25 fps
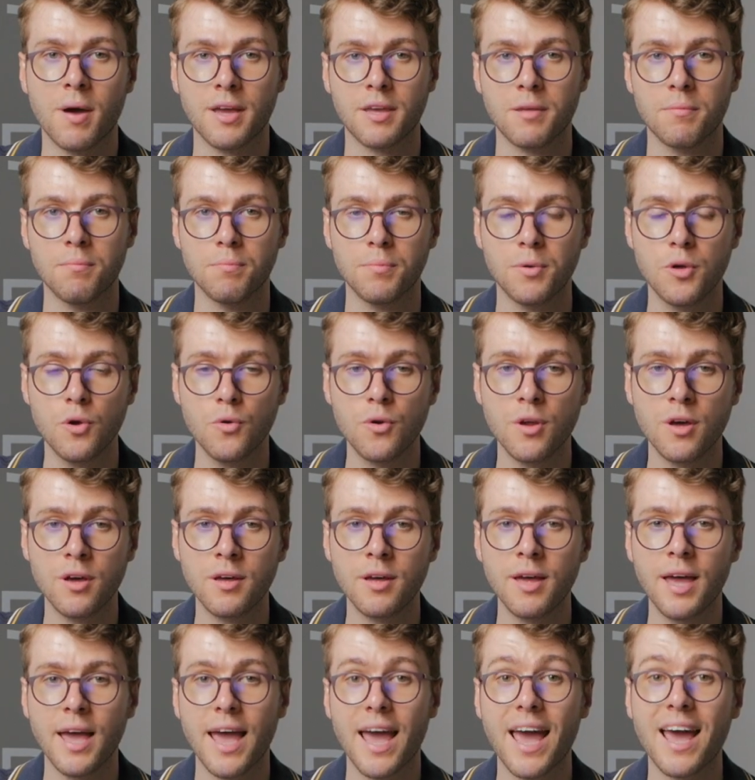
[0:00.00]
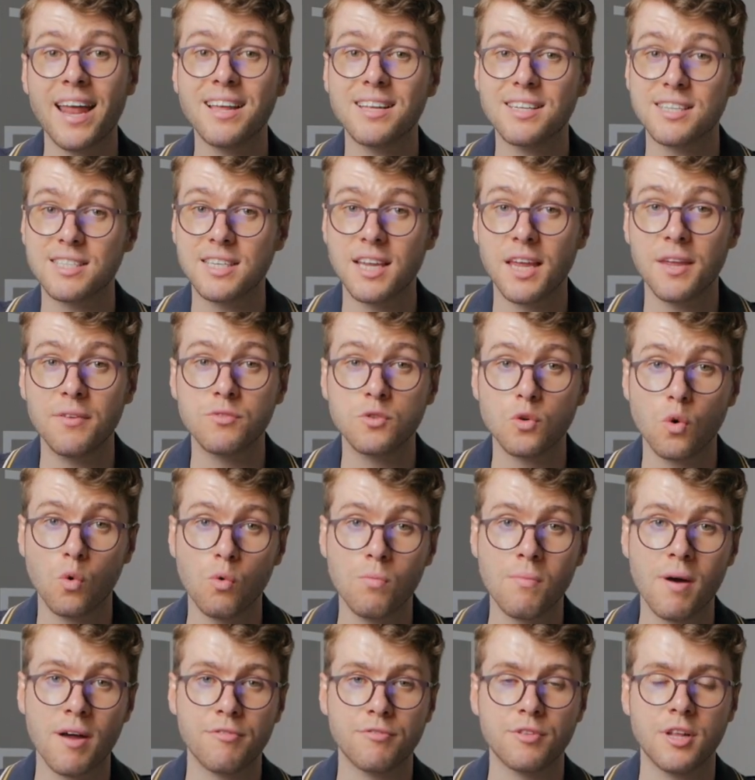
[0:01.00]
computer, and it saves
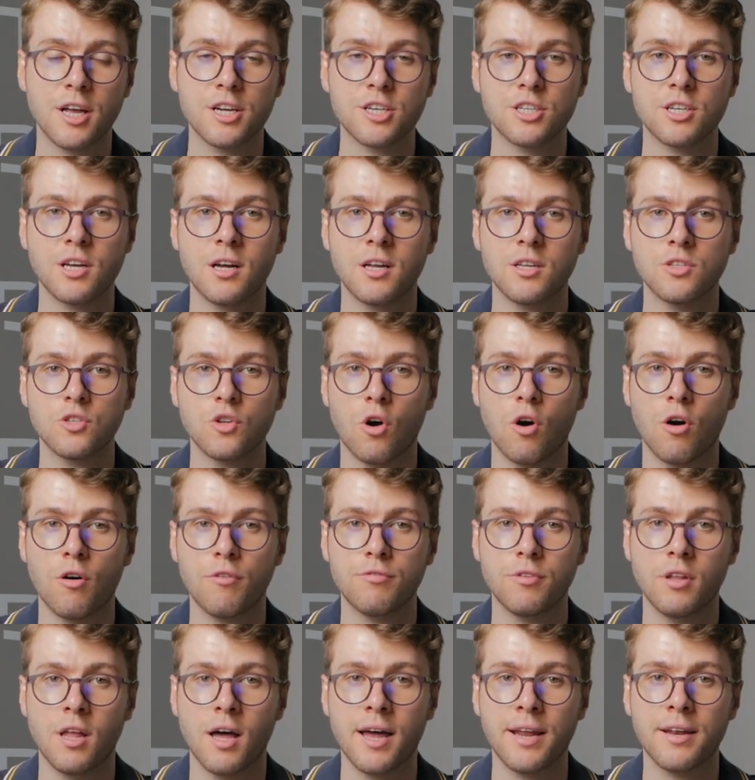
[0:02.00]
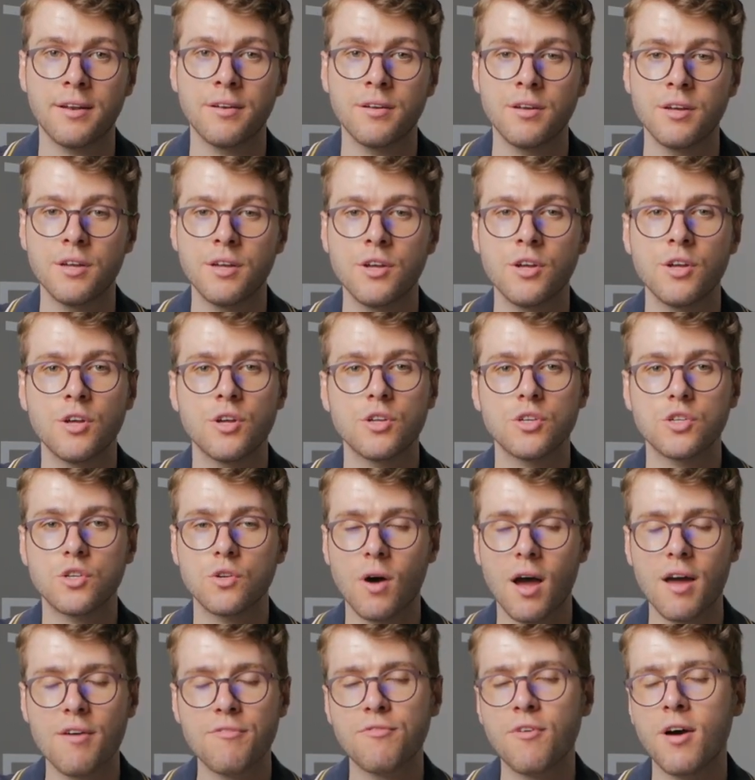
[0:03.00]
all my flashcards offline. So
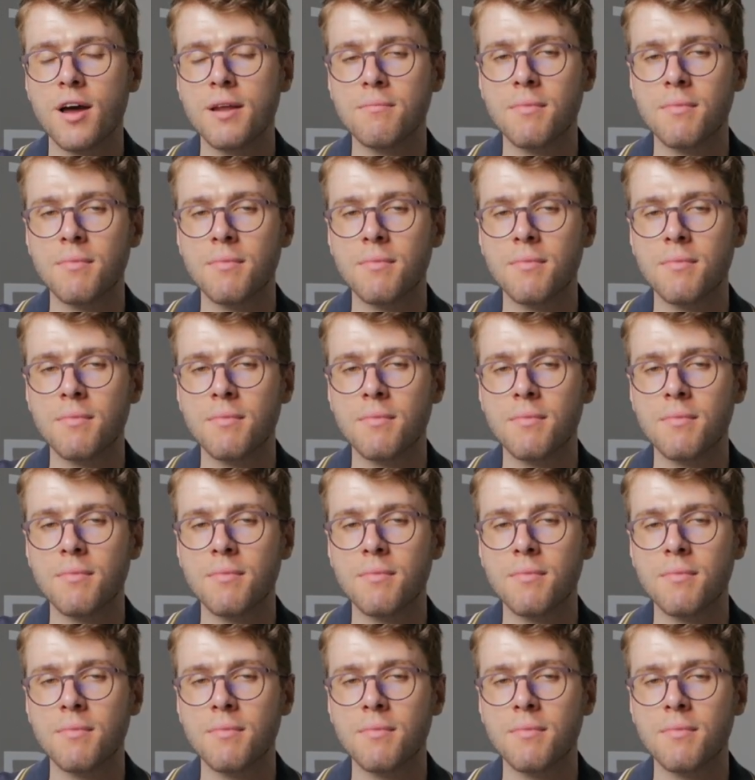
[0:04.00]
I find